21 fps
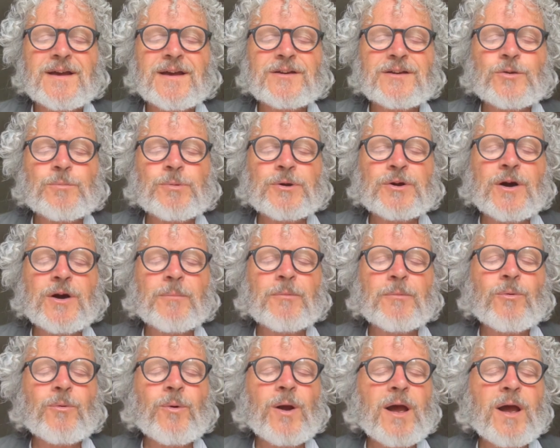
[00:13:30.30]
You become
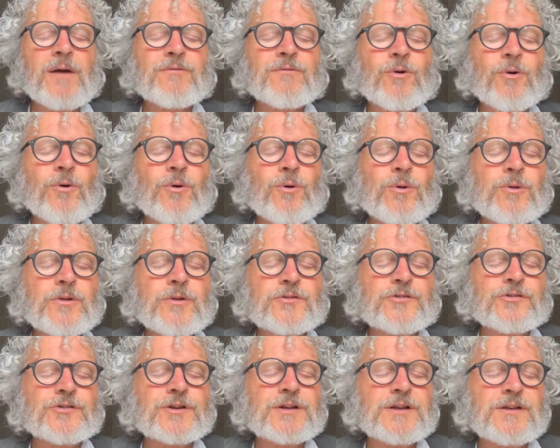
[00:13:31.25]
aware of all the
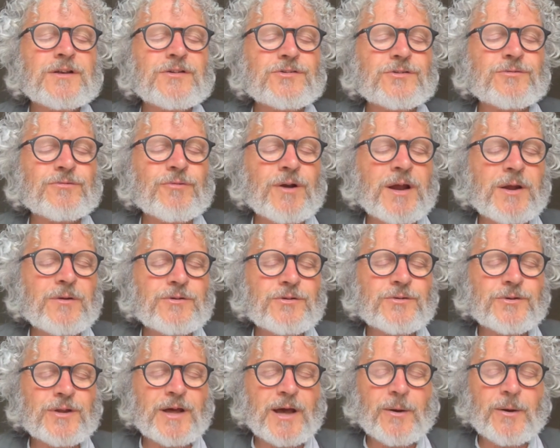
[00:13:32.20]
trees around you
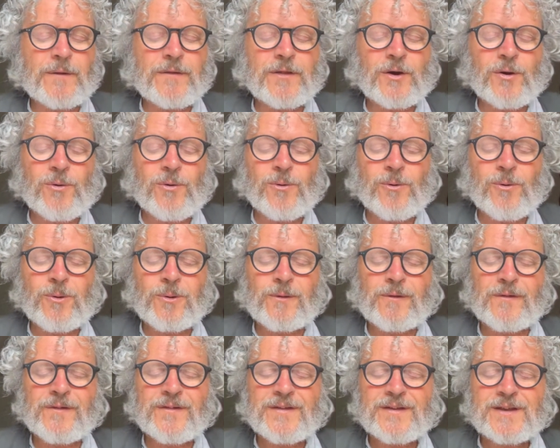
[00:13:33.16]
now, and they're
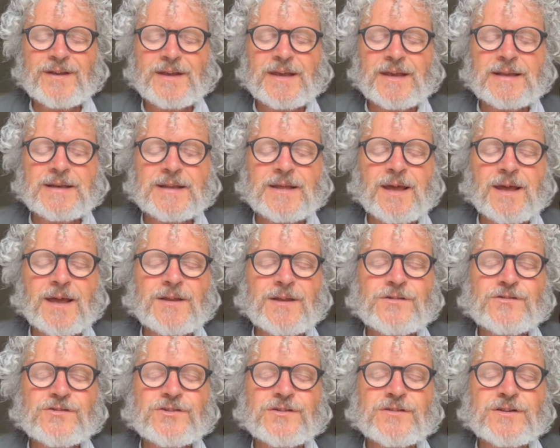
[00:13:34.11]
all
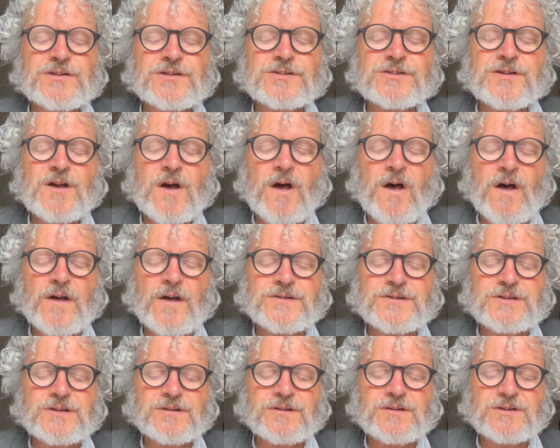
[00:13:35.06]
engaged in this
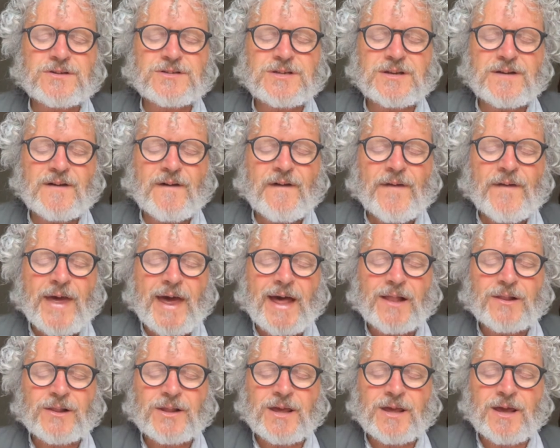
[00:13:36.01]
task, this
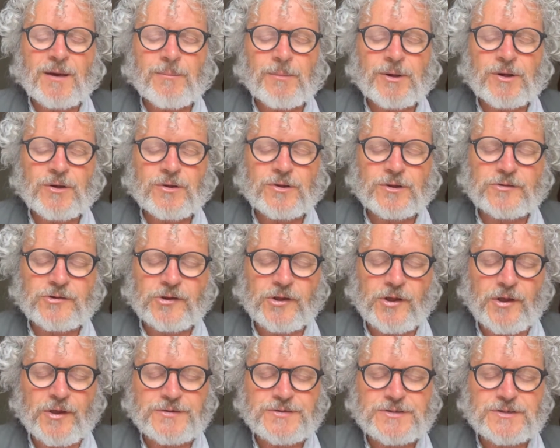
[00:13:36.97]
alchemical
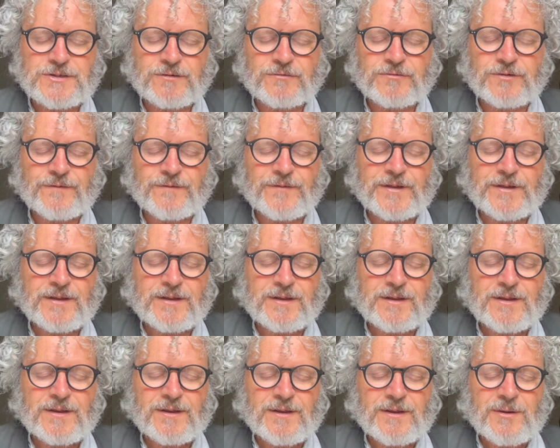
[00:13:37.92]
task of
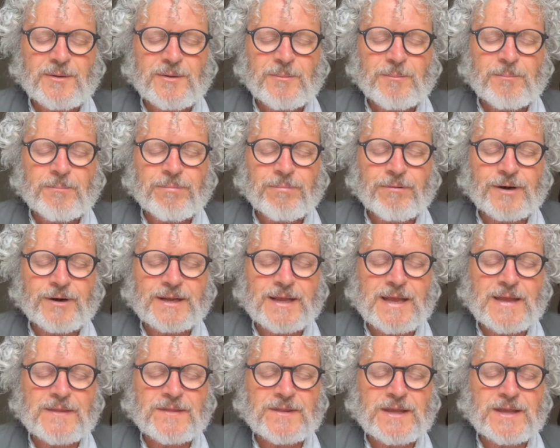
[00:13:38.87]

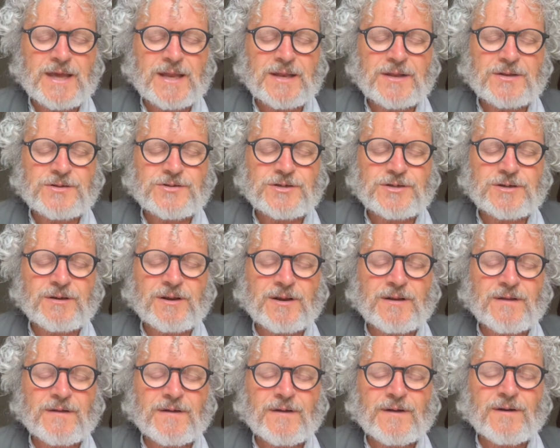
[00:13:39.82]
bringing the energy
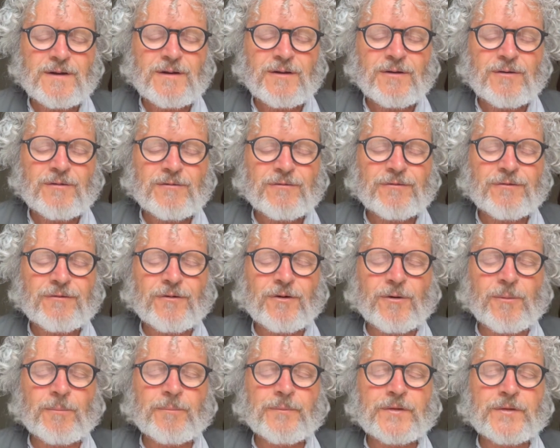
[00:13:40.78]

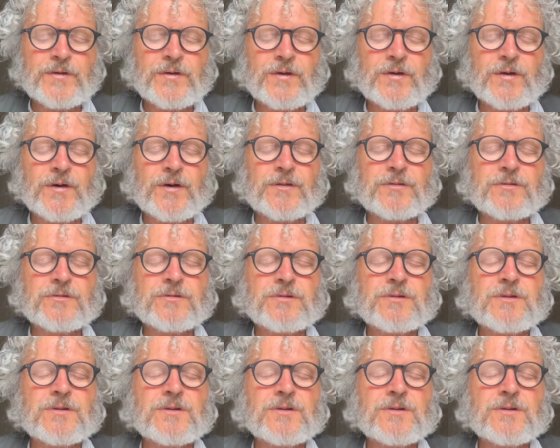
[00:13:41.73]
from the earth,